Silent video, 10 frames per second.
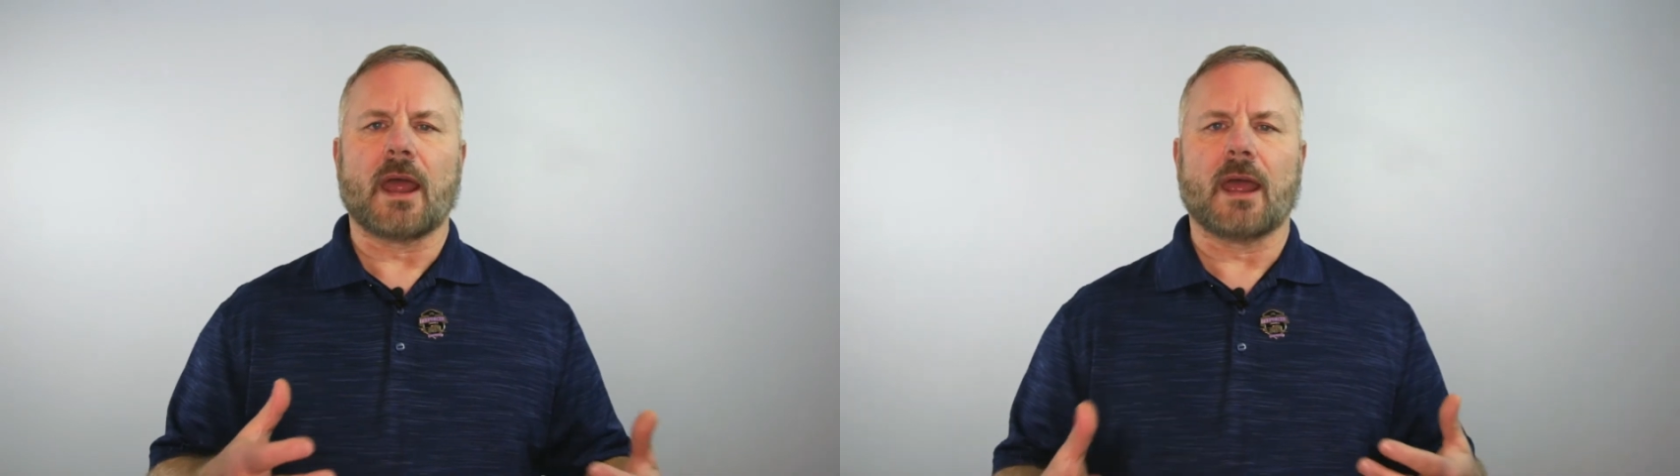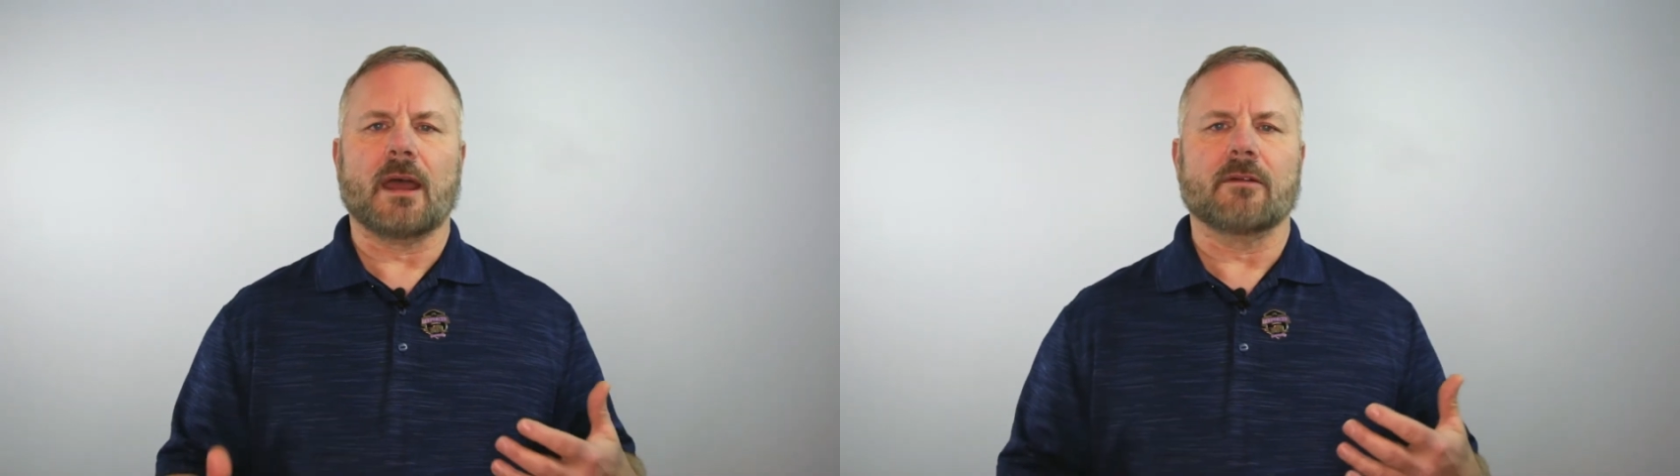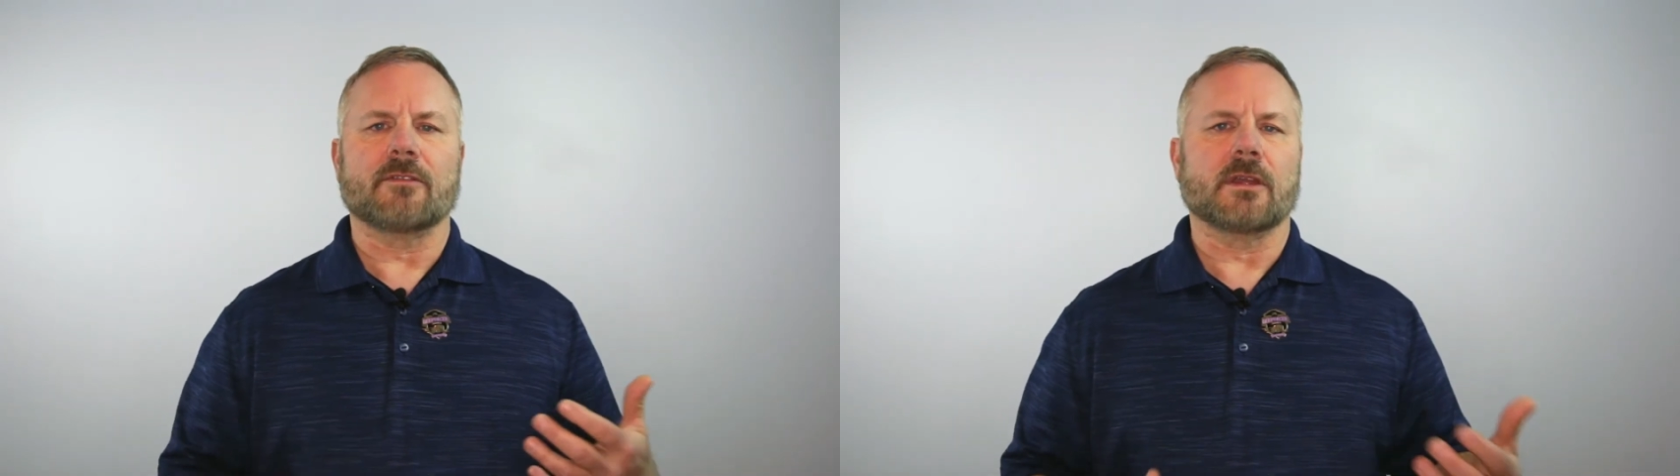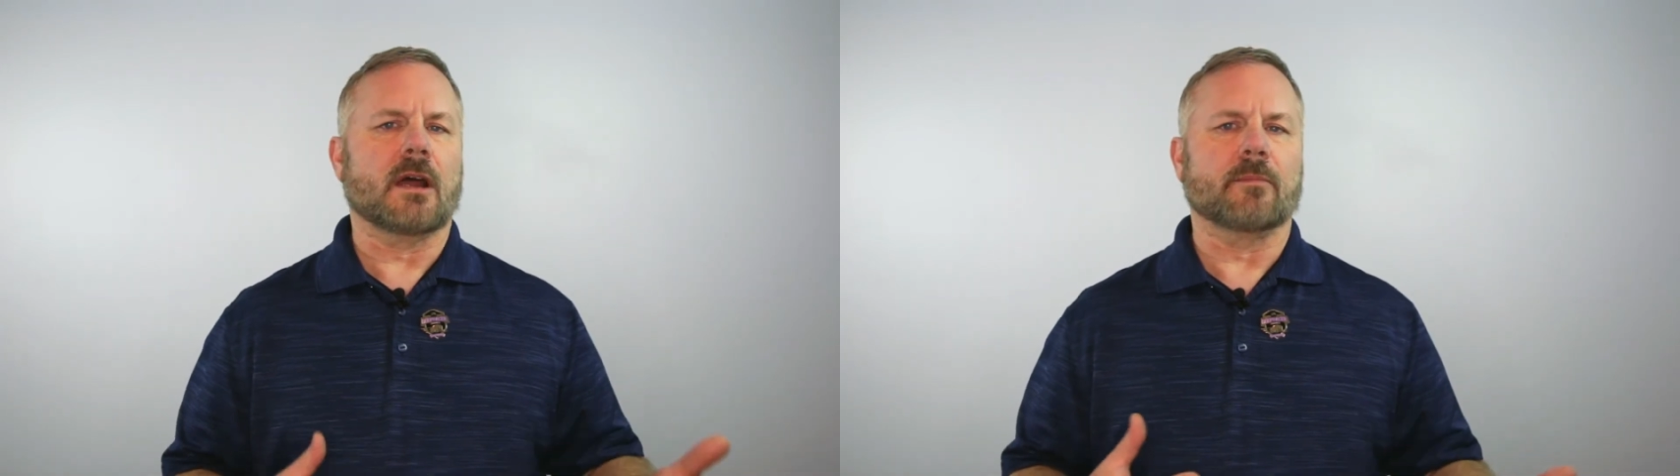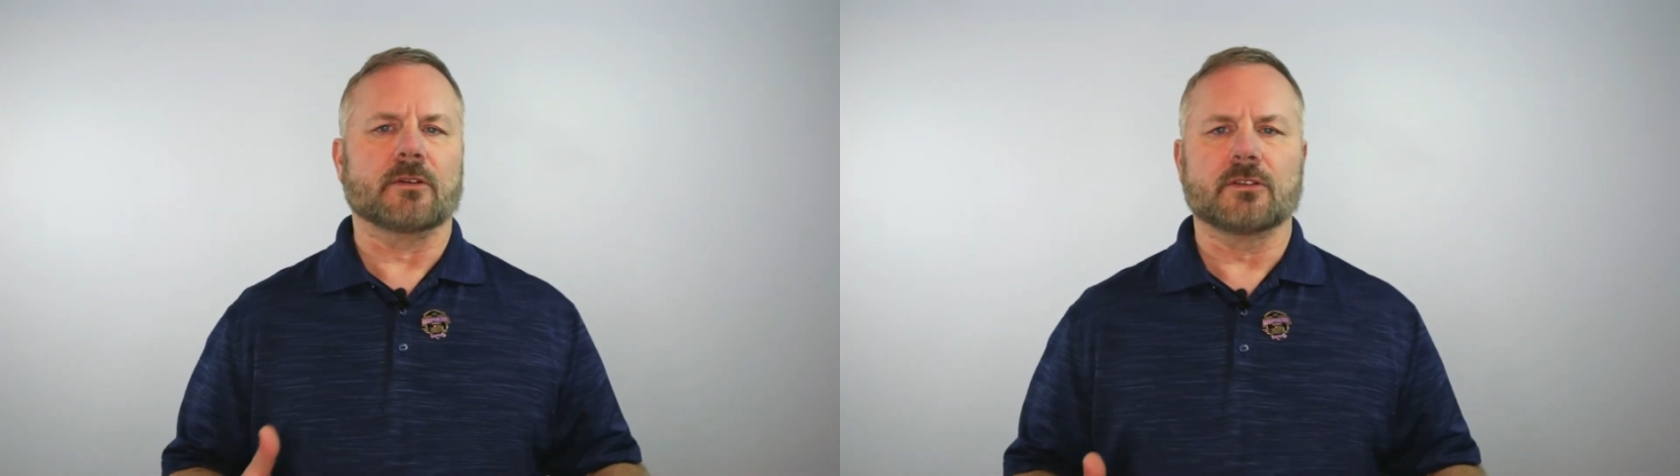have the
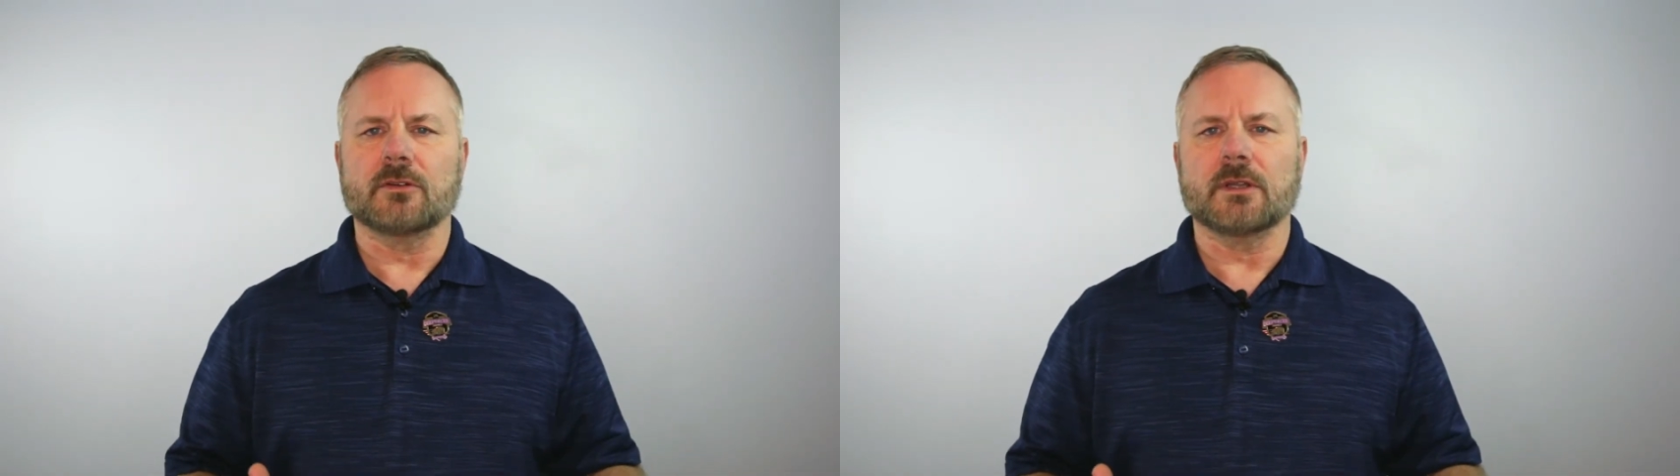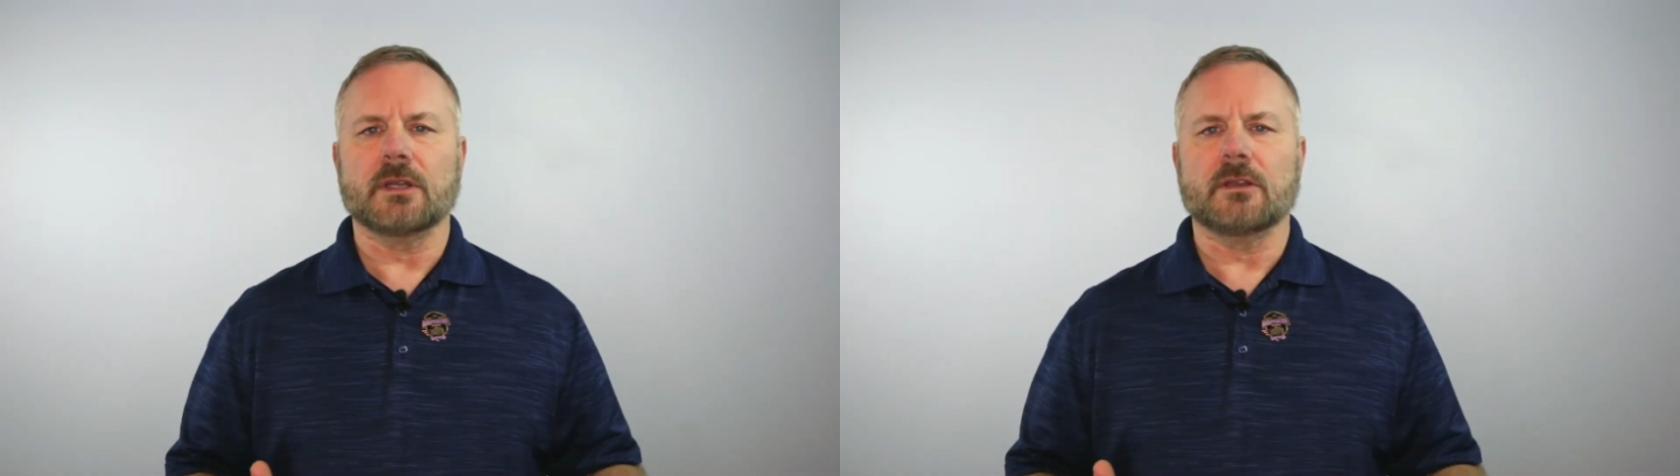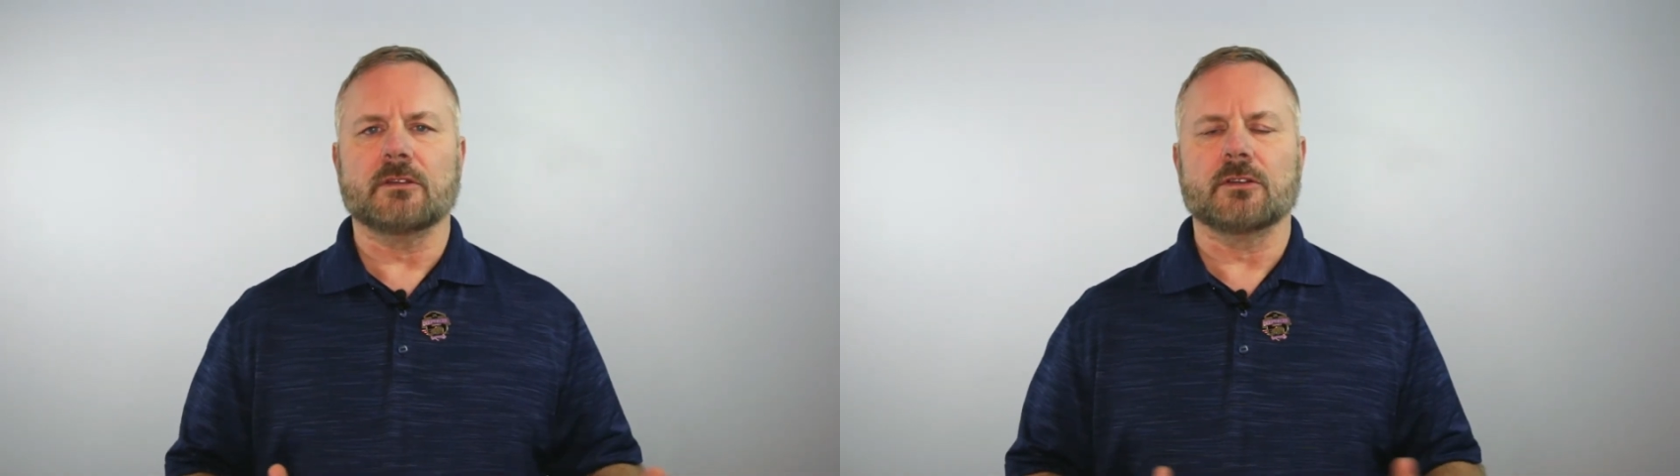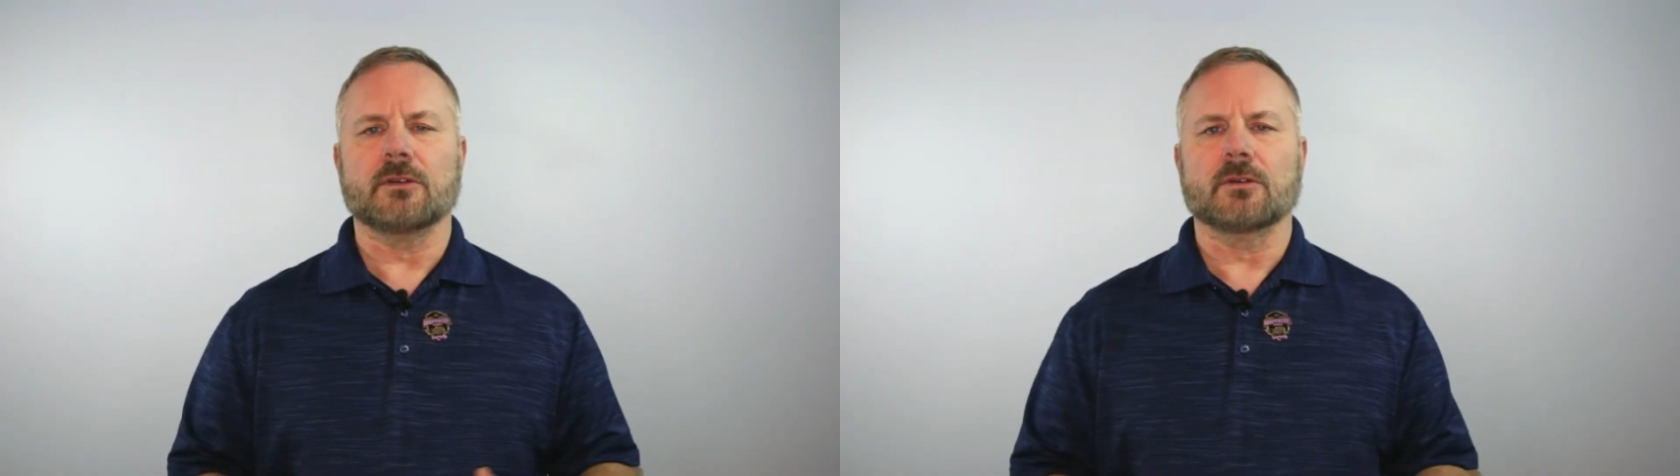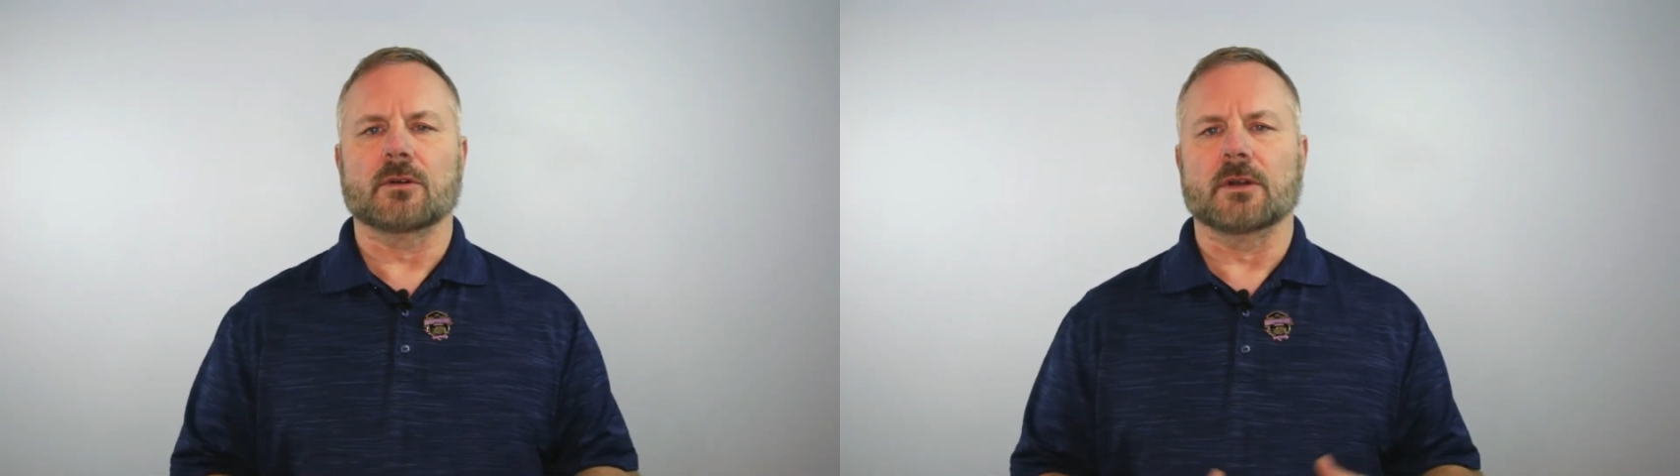opportunity
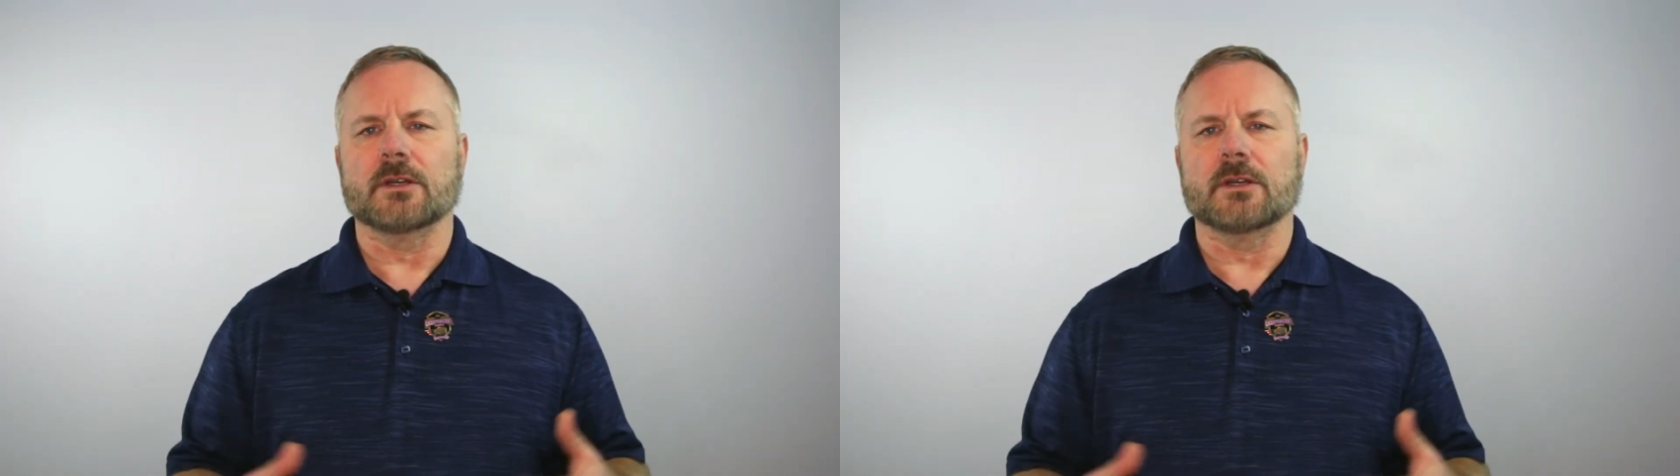to or